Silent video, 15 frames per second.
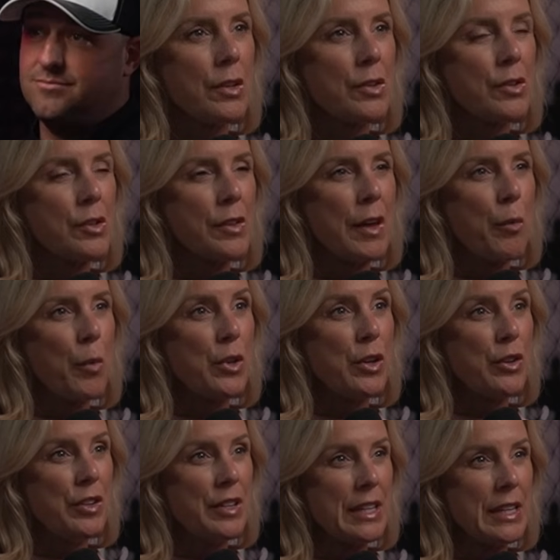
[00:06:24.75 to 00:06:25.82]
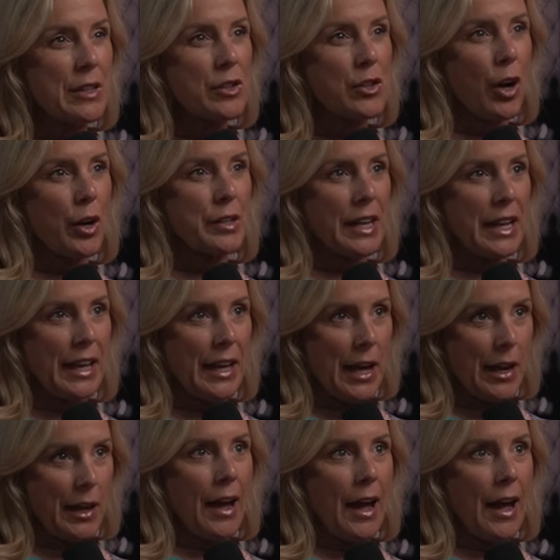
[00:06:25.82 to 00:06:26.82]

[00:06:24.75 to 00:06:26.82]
So then when you did start to get it,